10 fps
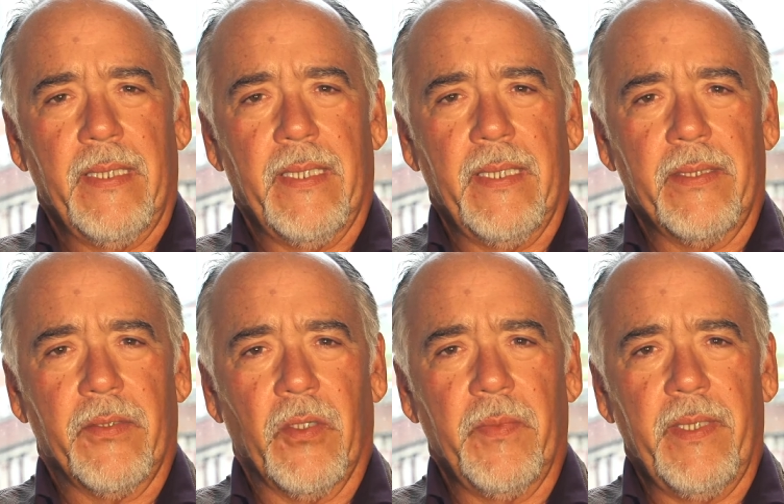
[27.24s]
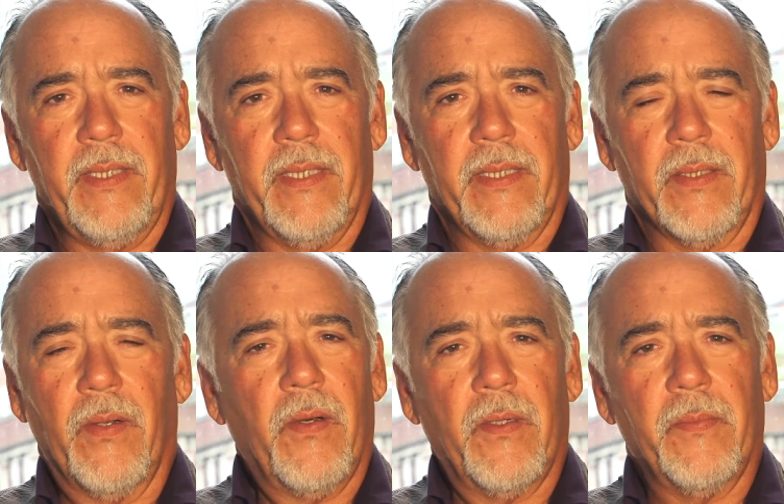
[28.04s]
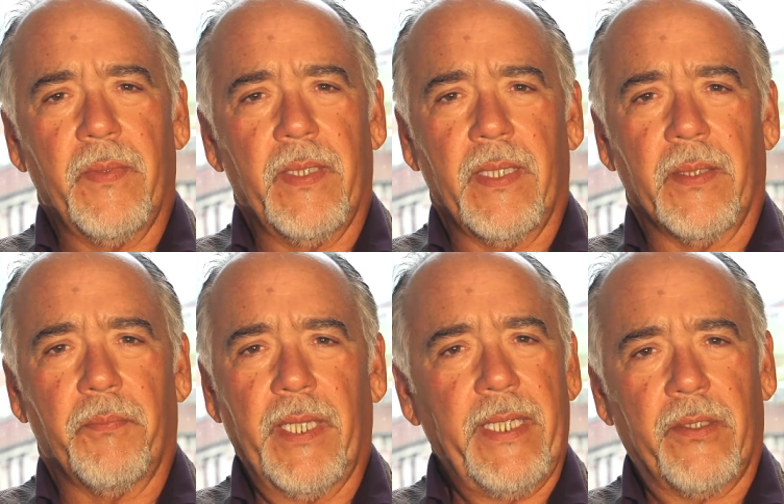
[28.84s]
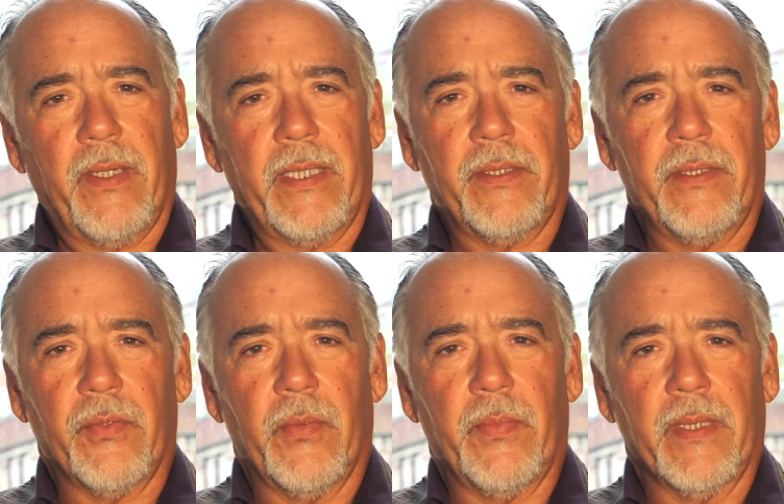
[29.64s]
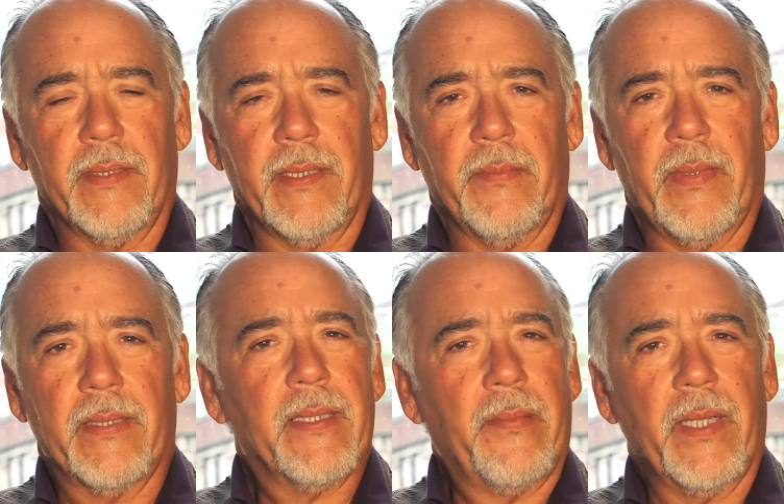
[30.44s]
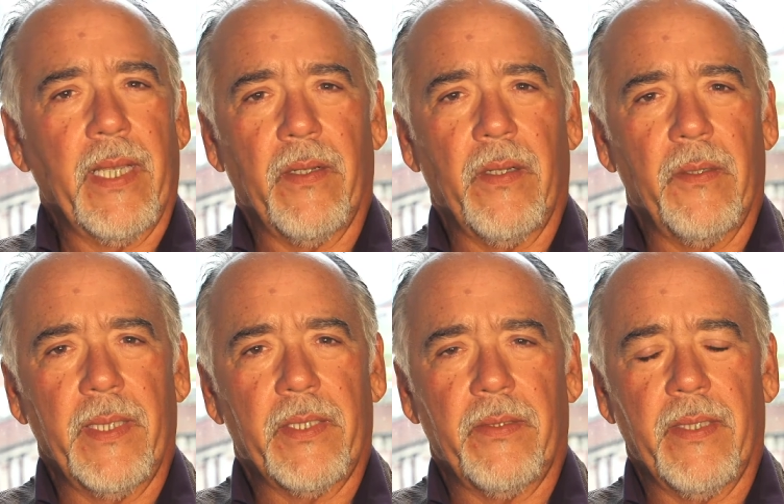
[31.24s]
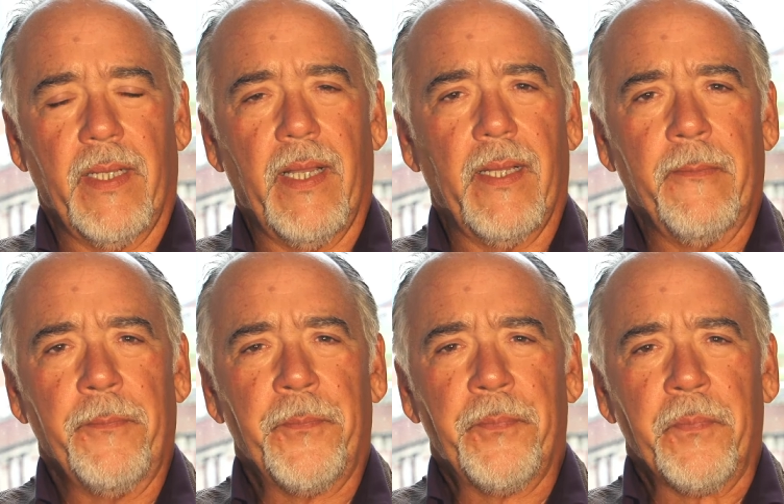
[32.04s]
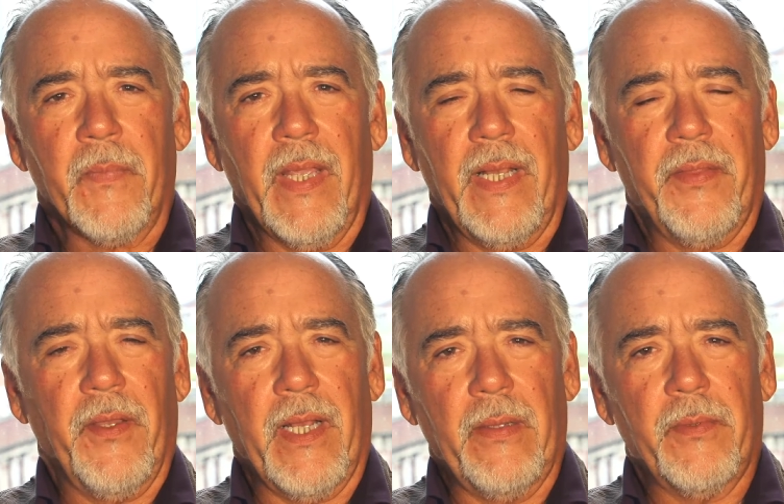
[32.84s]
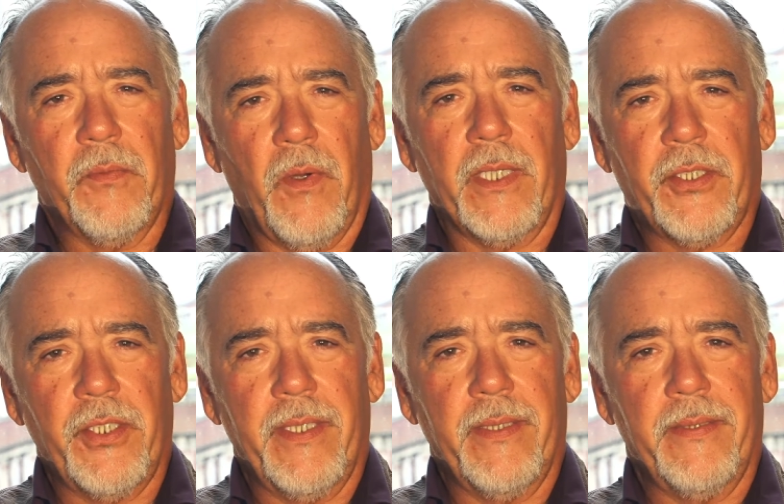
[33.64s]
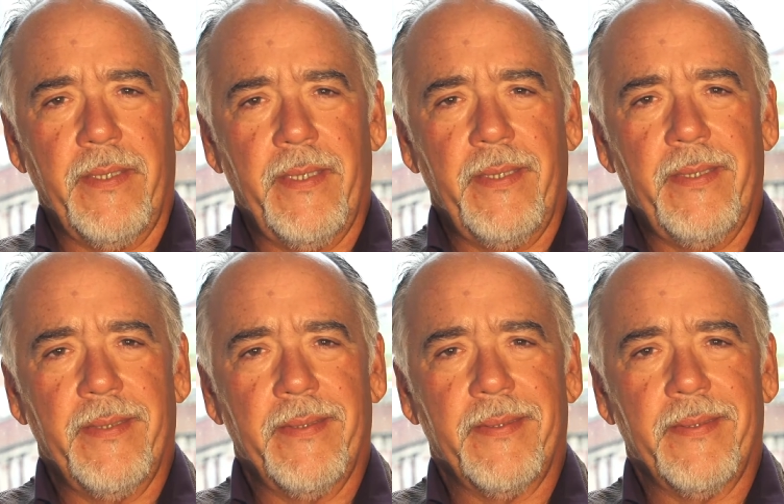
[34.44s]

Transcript: and told me, go home, a plane crashed into a building. And by the time I got home, I turned it on, and I thought I was watching the